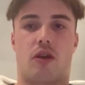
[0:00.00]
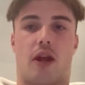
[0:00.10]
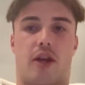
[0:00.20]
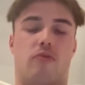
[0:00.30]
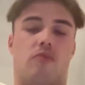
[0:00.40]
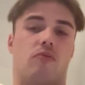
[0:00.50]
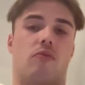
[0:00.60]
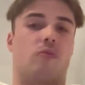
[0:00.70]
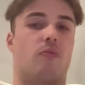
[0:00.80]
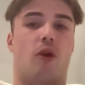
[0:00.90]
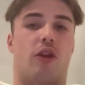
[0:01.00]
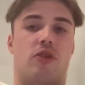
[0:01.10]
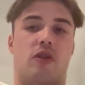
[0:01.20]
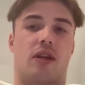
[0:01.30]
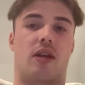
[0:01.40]
like
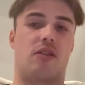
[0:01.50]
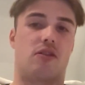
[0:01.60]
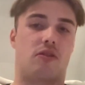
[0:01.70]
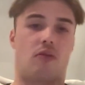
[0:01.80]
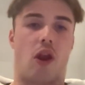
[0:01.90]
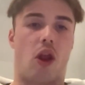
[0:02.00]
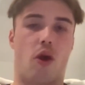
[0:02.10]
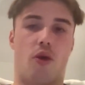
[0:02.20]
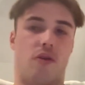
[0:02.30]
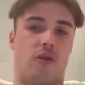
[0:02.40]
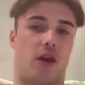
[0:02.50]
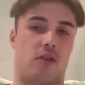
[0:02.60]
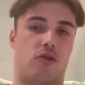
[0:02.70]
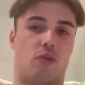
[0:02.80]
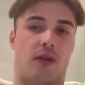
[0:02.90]
monitoring his load like
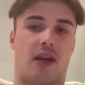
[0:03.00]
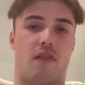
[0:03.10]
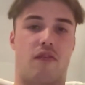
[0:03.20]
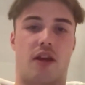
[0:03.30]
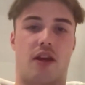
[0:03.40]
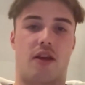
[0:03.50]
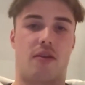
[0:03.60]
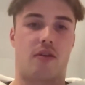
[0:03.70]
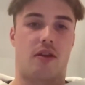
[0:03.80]
super carefully.